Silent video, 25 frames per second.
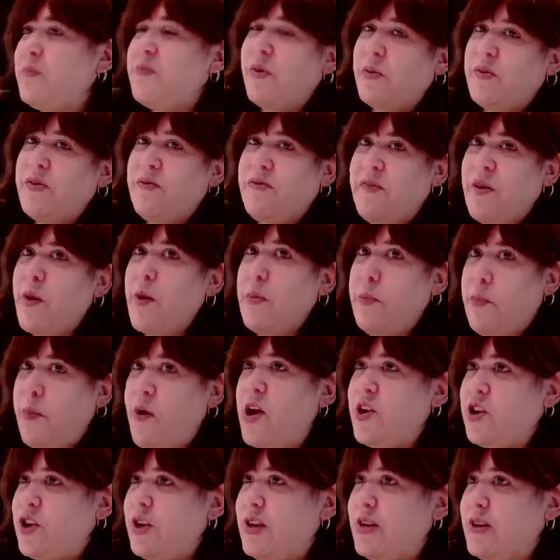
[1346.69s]
So it's a very
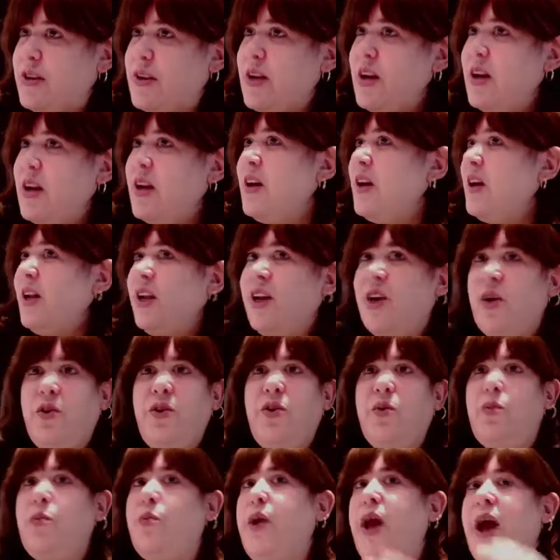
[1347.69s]
precious,
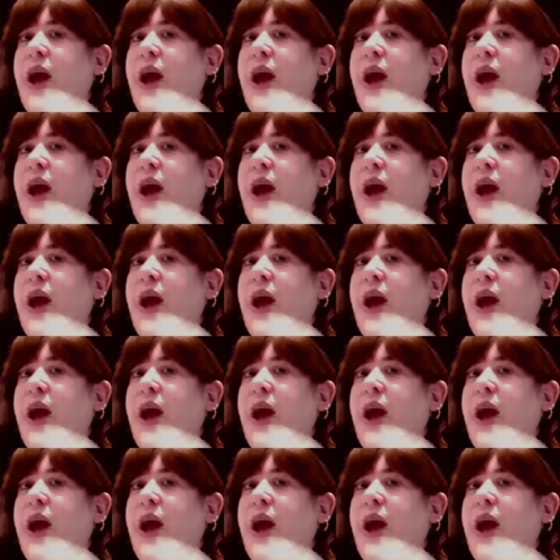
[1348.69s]
we